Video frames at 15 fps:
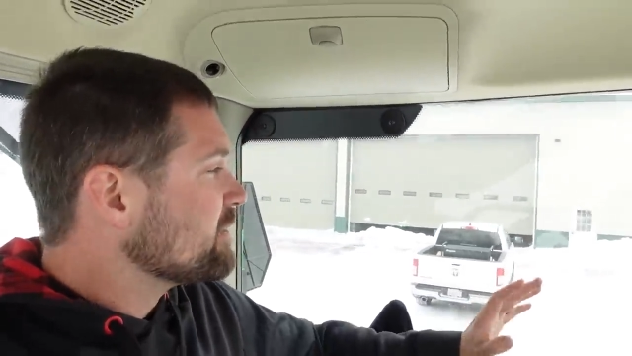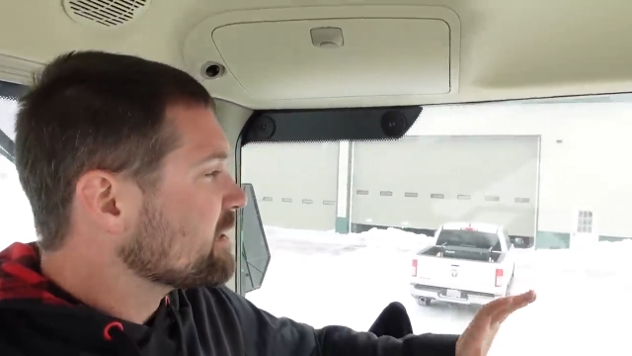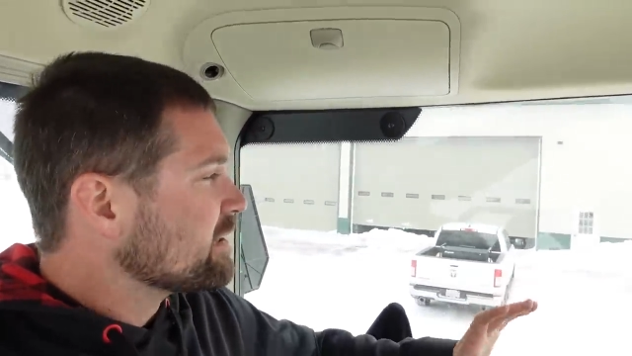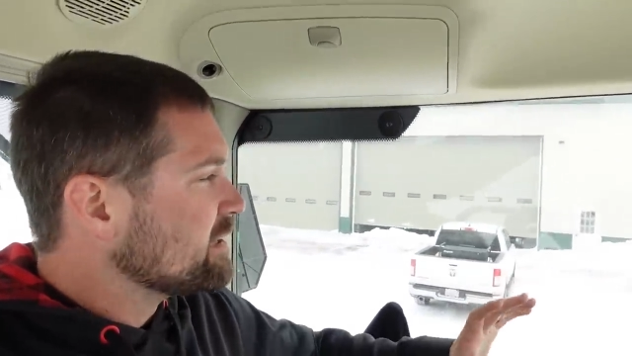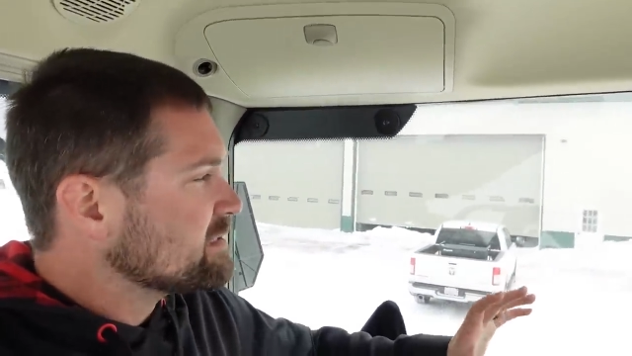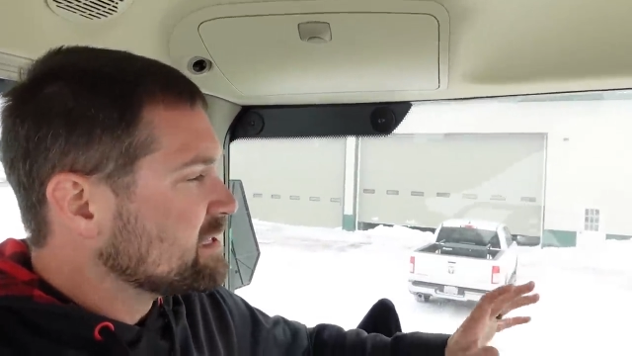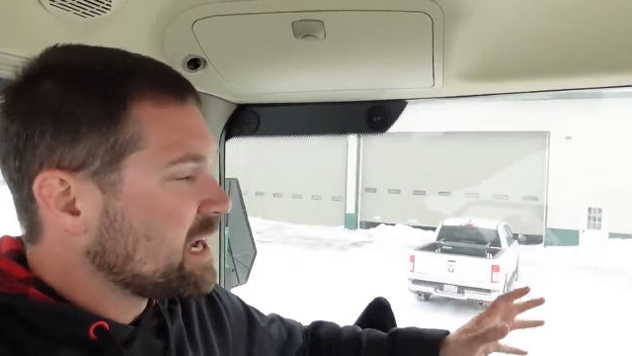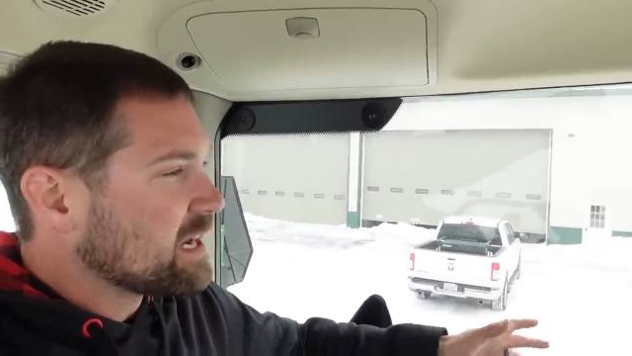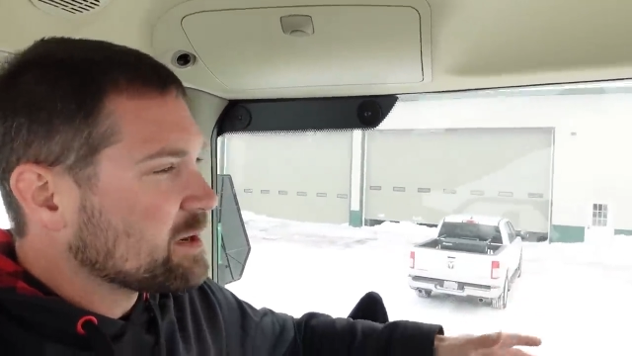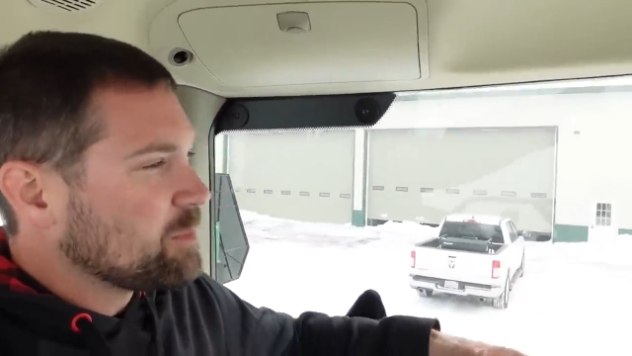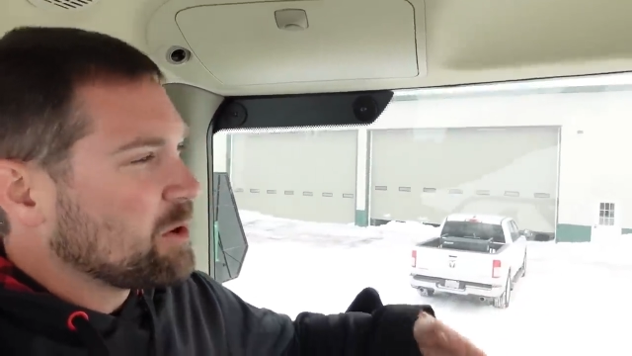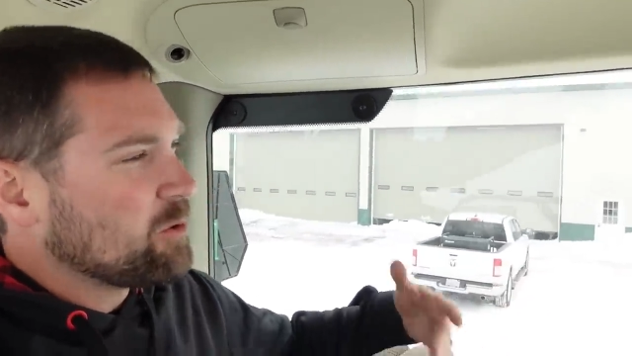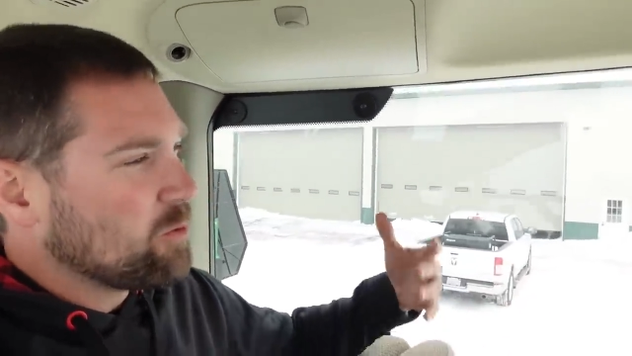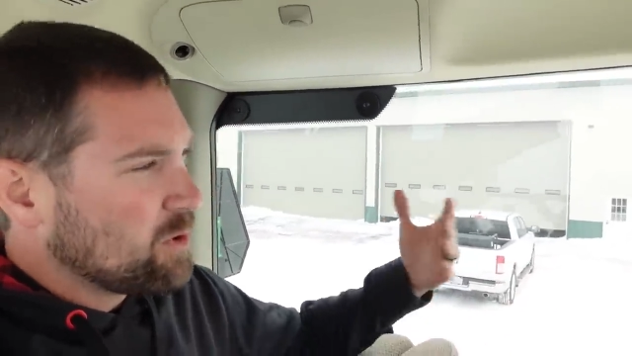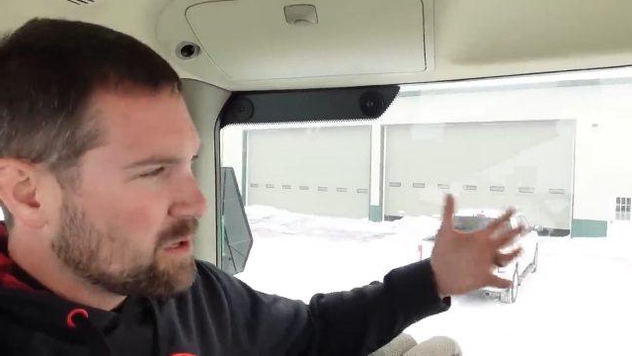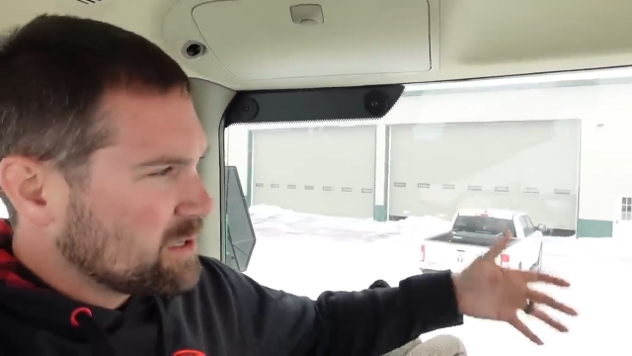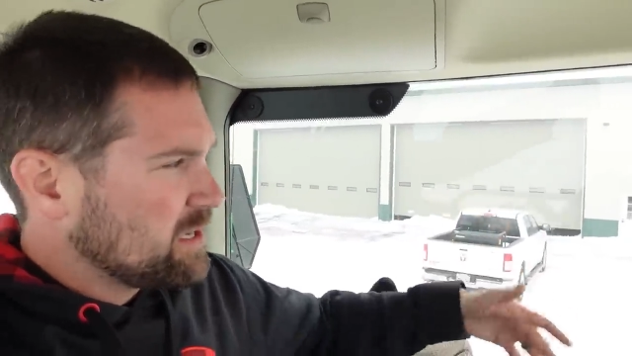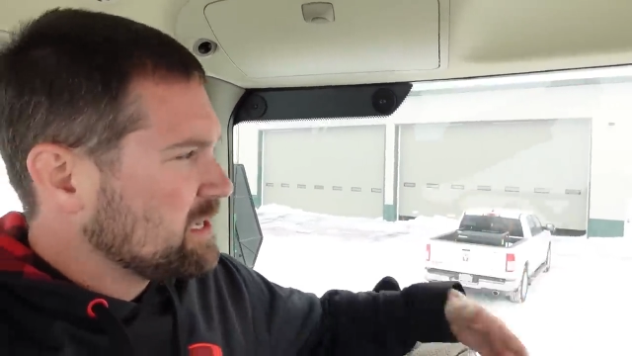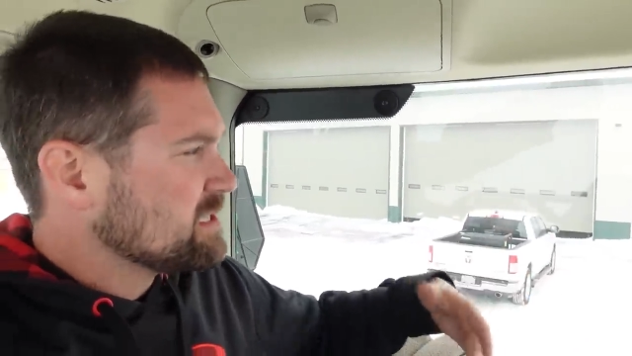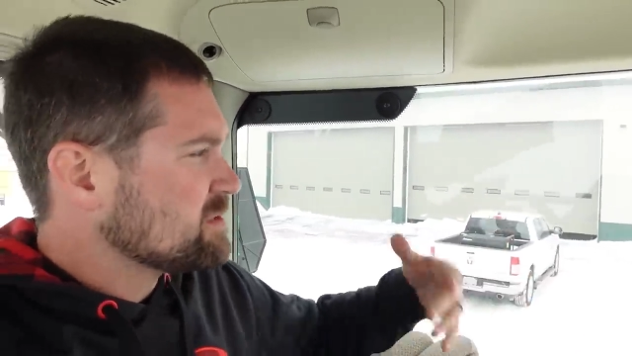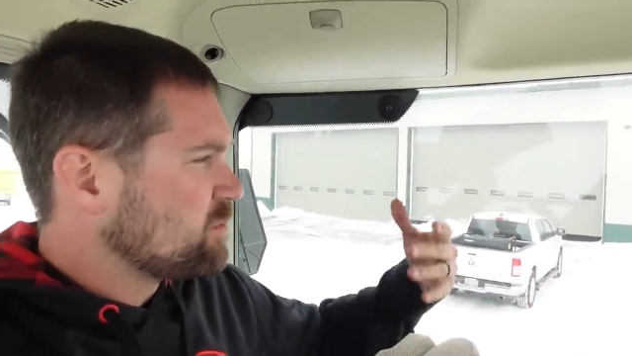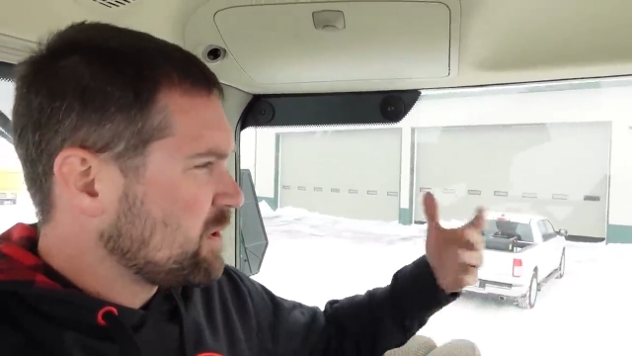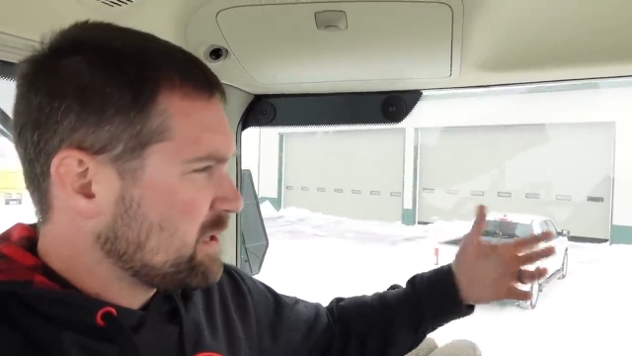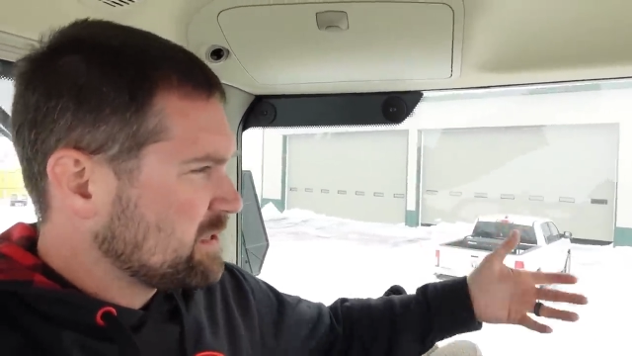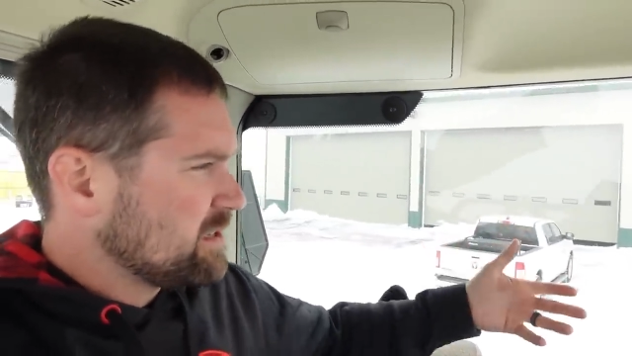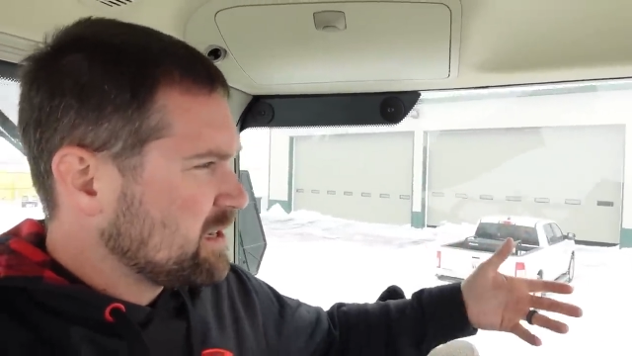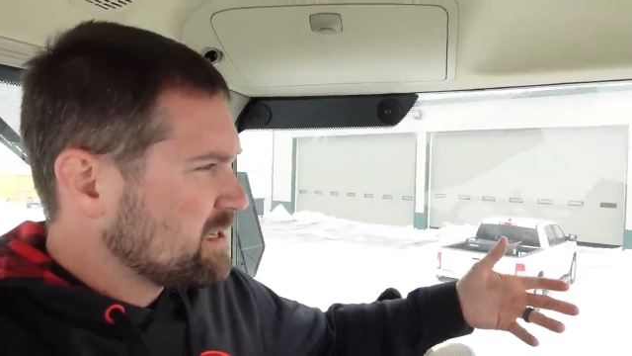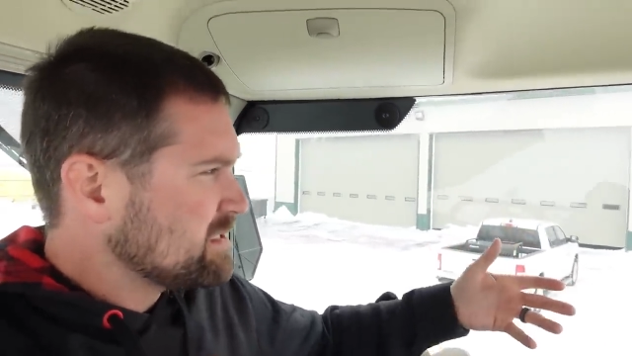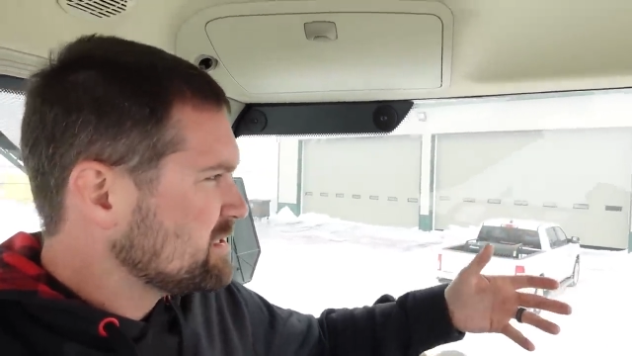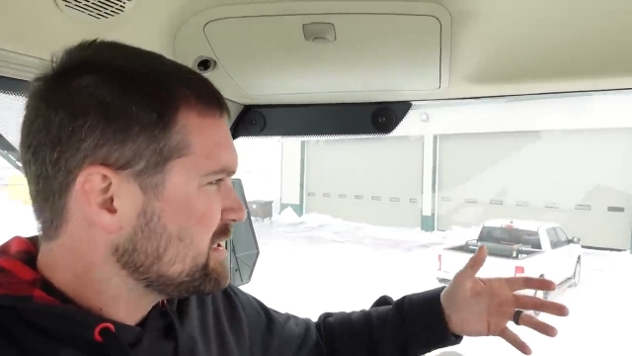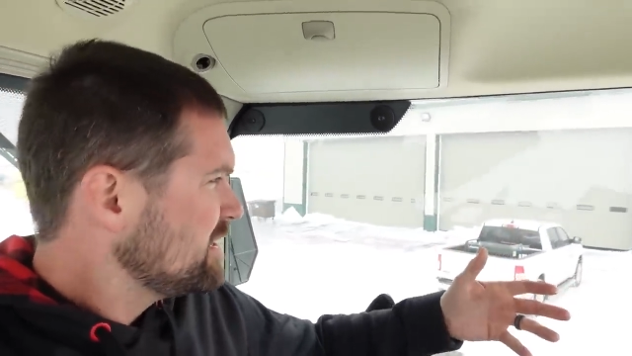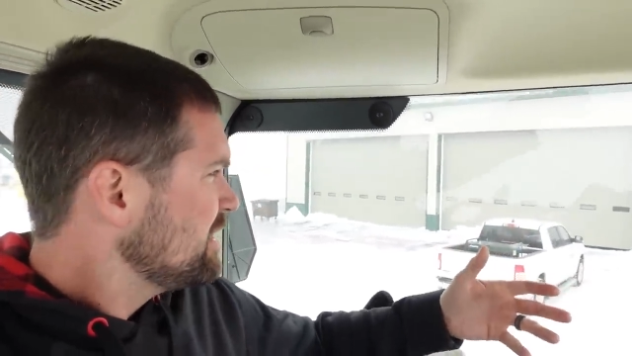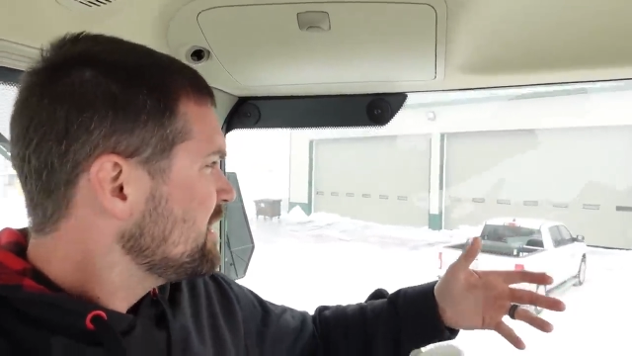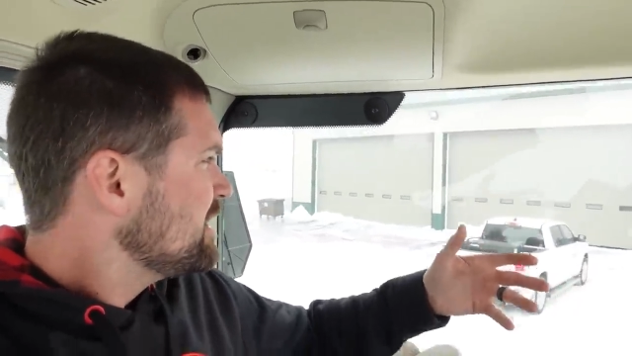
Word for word: They're going to talk about what it is, what it does,